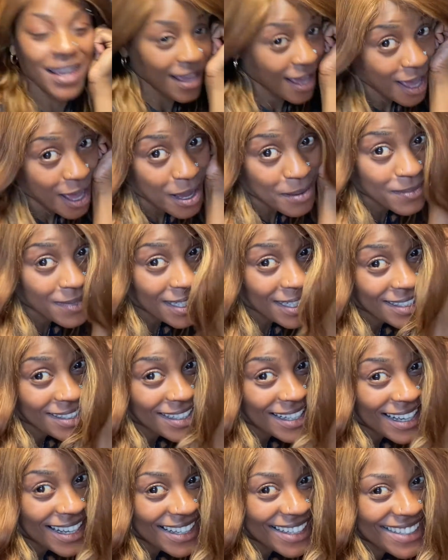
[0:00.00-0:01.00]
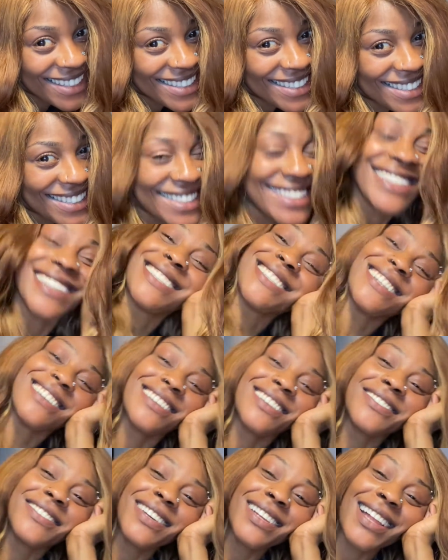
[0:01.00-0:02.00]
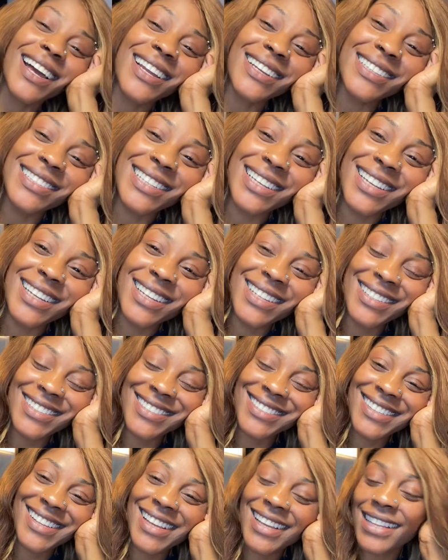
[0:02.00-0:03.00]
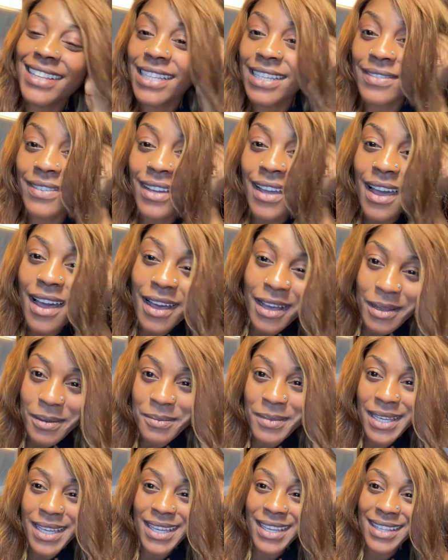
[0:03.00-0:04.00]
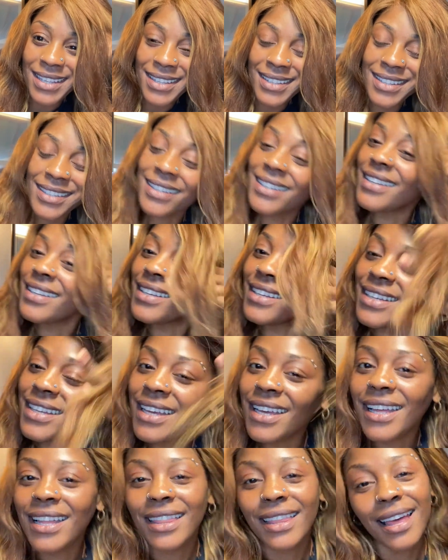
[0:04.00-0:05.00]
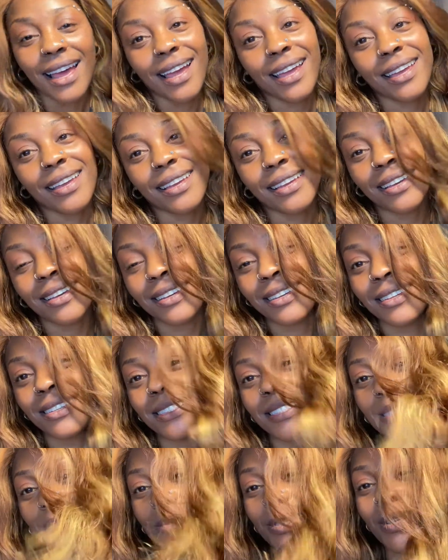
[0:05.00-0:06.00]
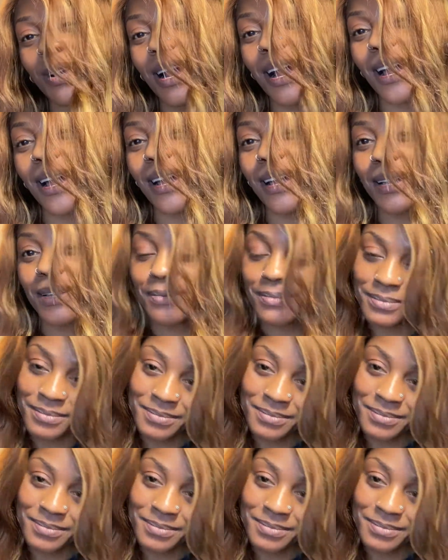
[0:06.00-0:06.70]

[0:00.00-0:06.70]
I'm done, you guys. So if you liked it, leave a comment, like, subscribe,